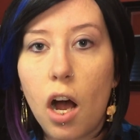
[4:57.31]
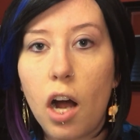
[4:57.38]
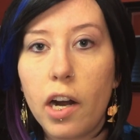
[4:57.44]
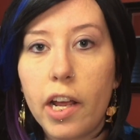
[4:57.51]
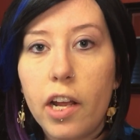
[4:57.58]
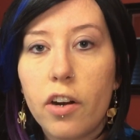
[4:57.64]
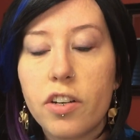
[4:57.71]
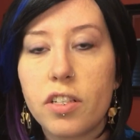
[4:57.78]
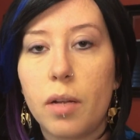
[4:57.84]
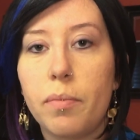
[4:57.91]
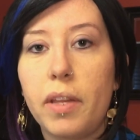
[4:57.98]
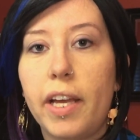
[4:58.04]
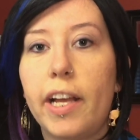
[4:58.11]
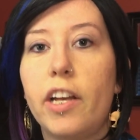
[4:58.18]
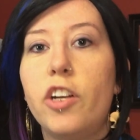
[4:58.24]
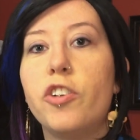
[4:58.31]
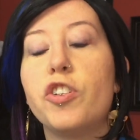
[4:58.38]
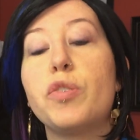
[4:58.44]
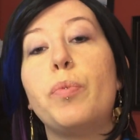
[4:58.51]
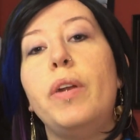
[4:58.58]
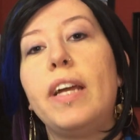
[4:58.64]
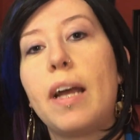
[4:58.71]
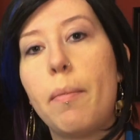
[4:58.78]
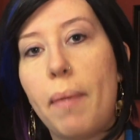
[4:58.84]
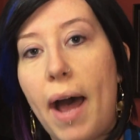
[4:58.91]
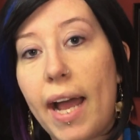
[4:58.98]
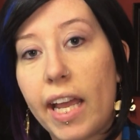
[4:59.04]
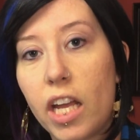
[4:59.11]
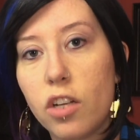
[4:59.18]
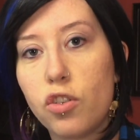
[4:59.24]
on it or something and you're just putting it
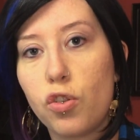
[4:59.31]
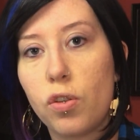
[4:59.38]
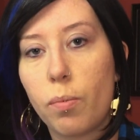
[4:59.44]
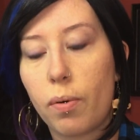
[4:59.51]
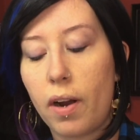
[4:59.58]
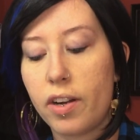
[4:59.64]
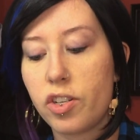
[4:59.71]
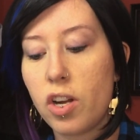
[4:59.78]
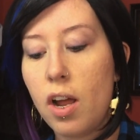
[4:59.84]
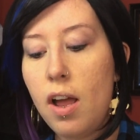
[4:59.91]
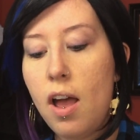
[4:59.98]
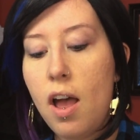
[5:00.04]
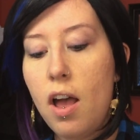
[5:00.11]
back into the brush.